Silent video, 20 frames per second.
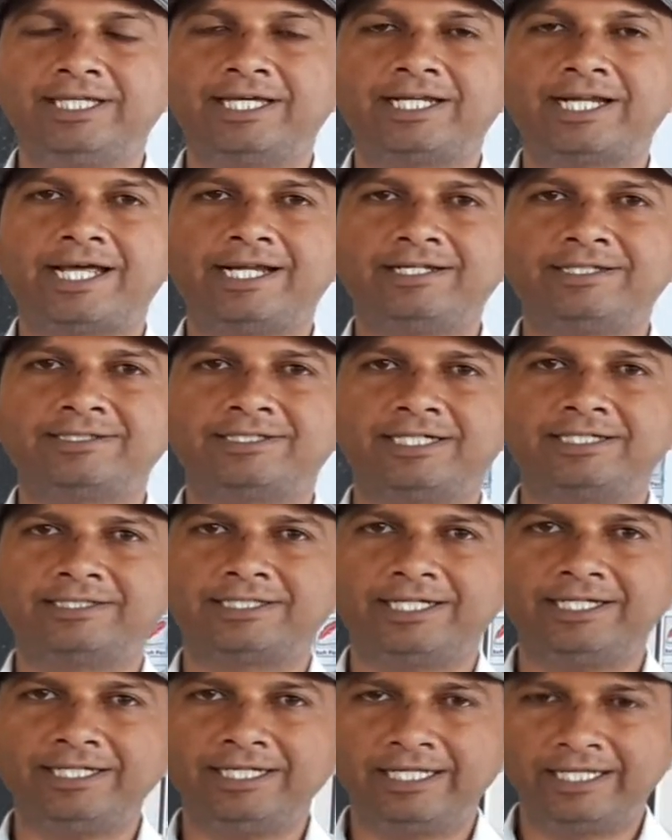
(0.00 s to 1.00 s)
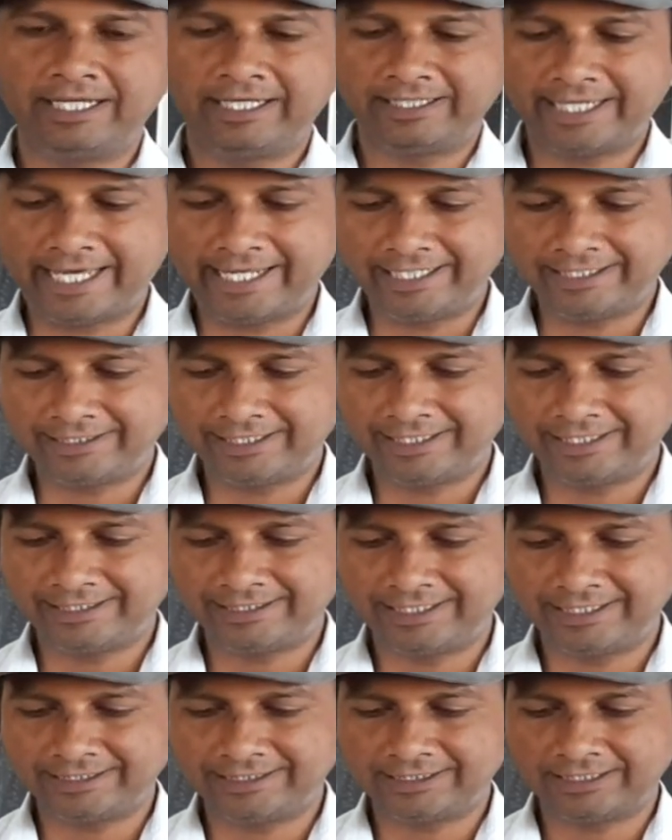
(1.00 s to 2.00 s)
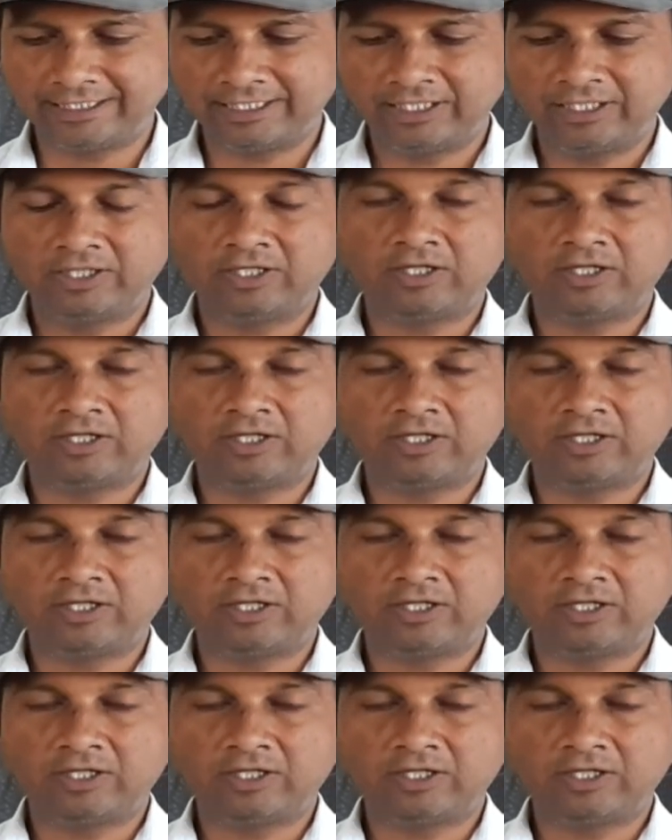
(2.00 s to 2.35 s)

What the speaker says: There are certain characteristics